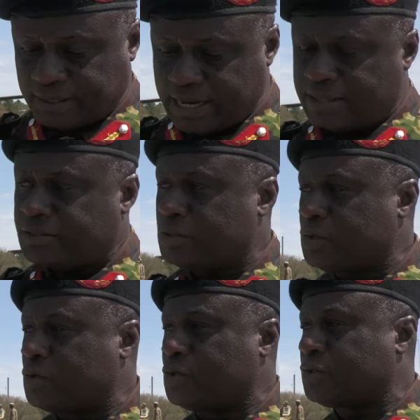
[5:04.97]

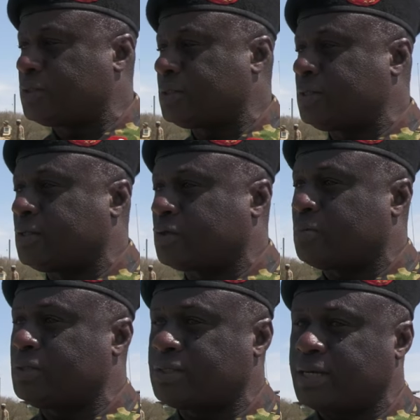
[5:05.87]
NCOs, the
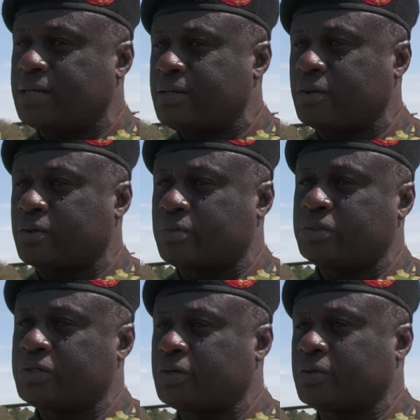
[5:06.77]
non-commissioned
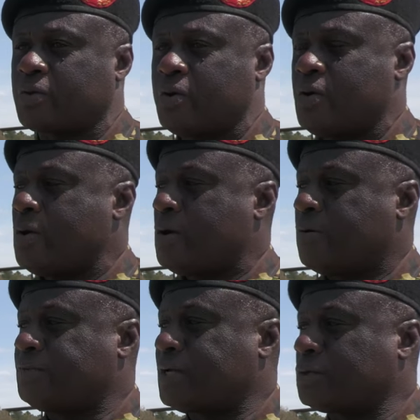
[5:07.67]
commission
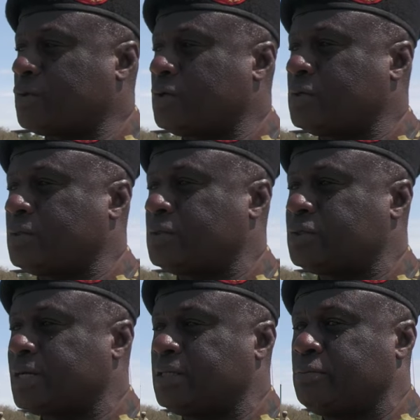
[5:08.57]
officers
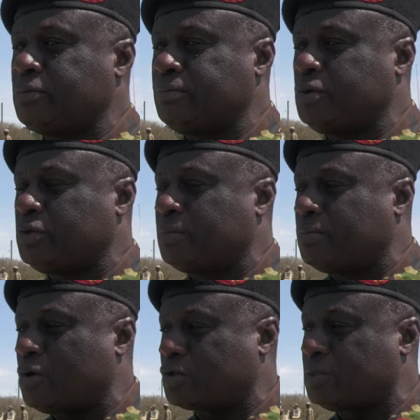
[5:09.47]
Those are the building
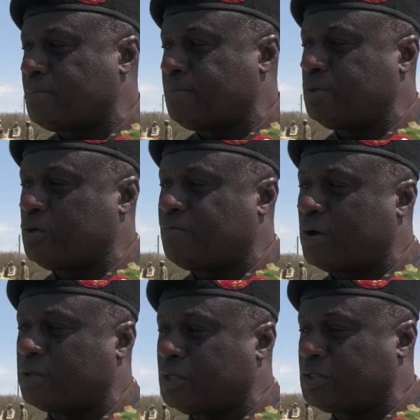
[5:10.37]
blocks, the building
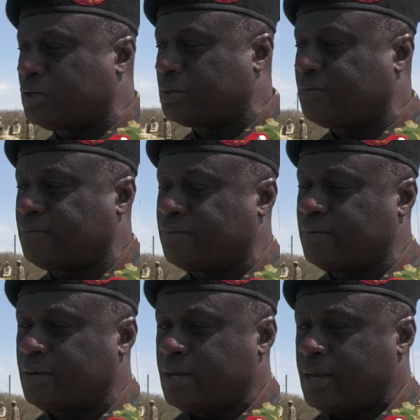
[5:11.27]
foundation of
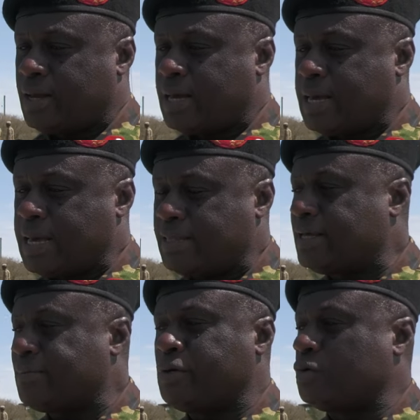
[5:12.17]

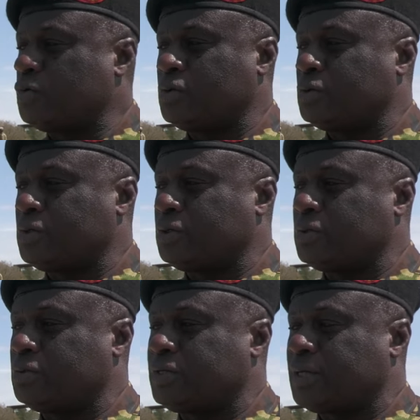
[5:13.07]
any army you, you, you,
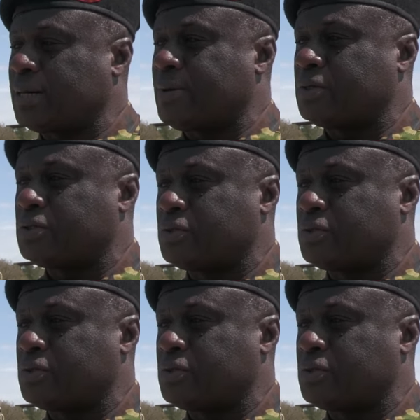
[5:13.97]
you think about.